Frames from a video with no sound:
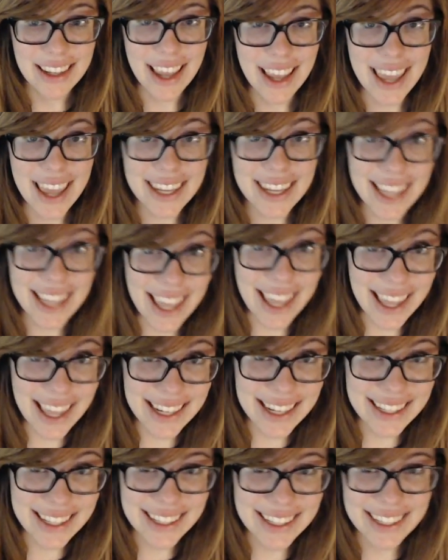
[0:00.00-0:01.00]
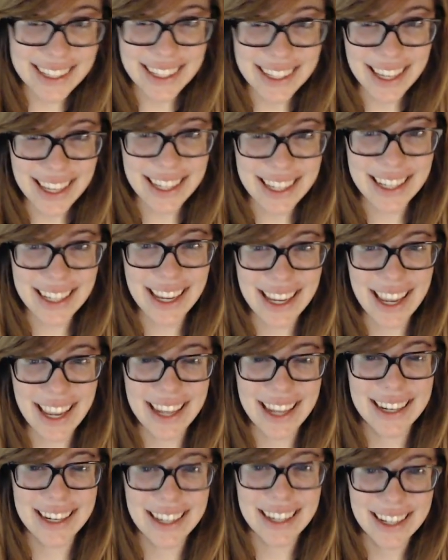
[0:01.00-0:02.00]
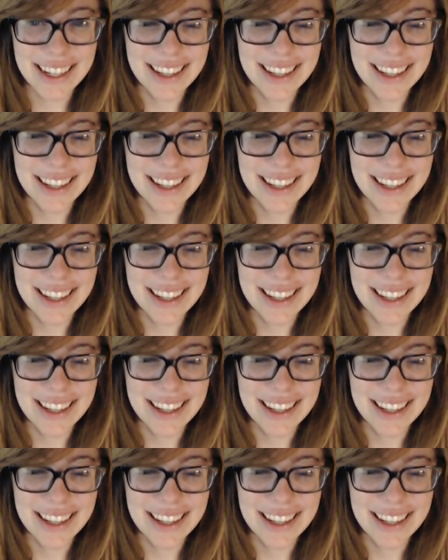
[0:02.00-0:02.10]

and again, and again.